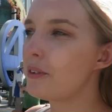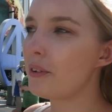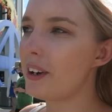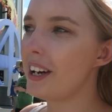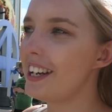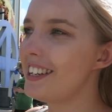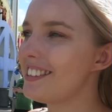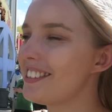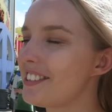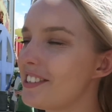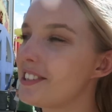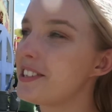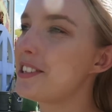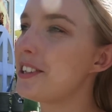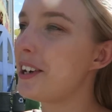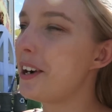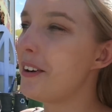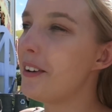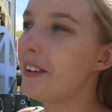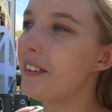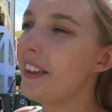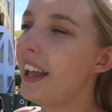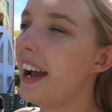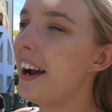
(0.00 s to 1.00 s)
great just to
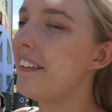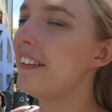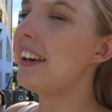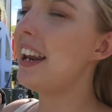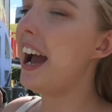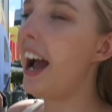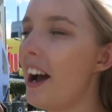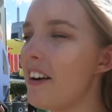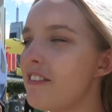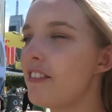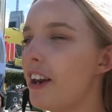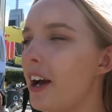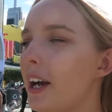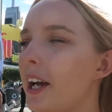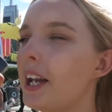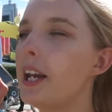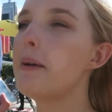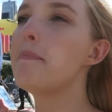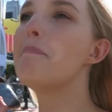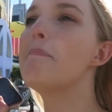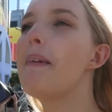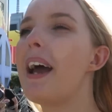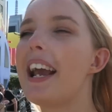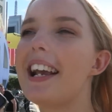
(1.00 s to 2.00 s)
go on there and have like an
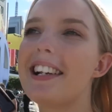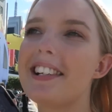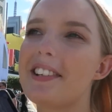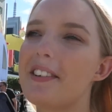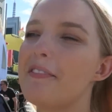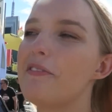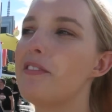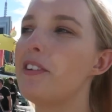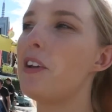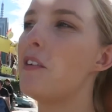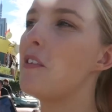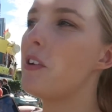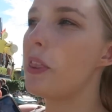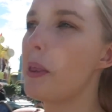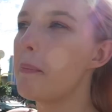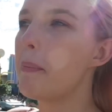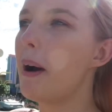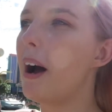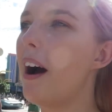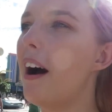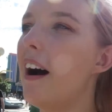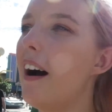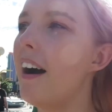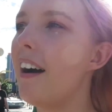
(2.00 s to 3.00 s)
amazing view of the
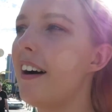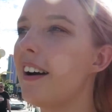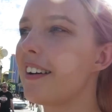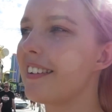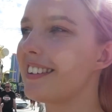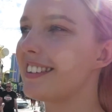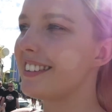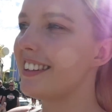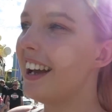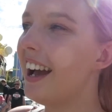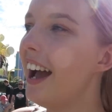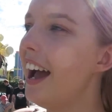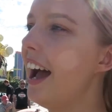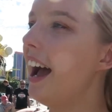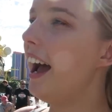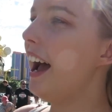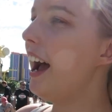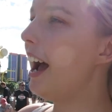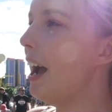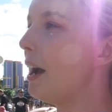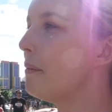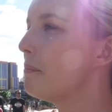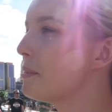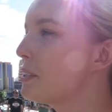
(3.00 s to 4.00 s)
park.
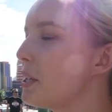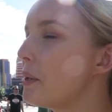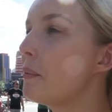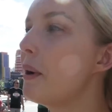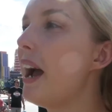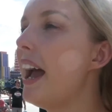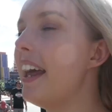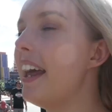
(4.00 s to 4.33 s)
So we're